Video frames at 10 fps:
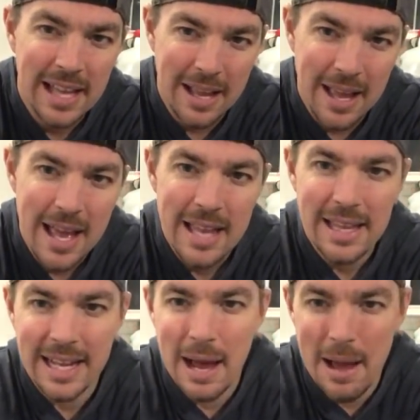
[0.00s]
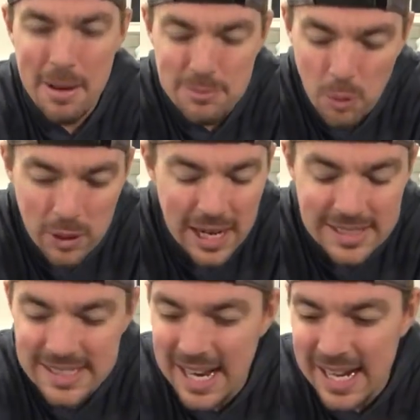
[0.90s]
Like I was born in
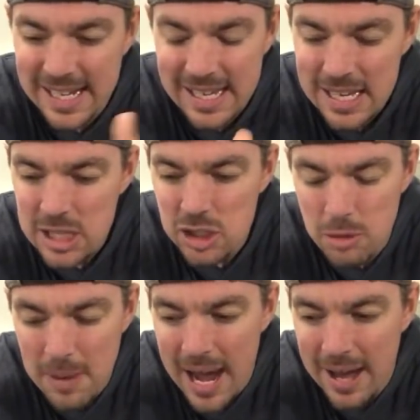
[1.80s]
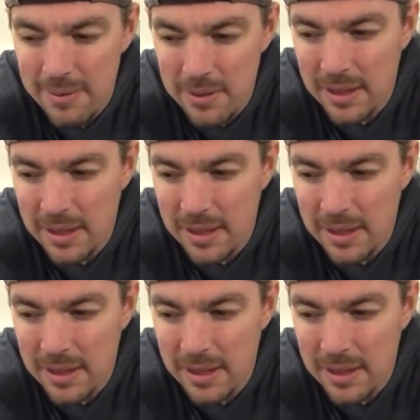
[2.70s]
1980, so my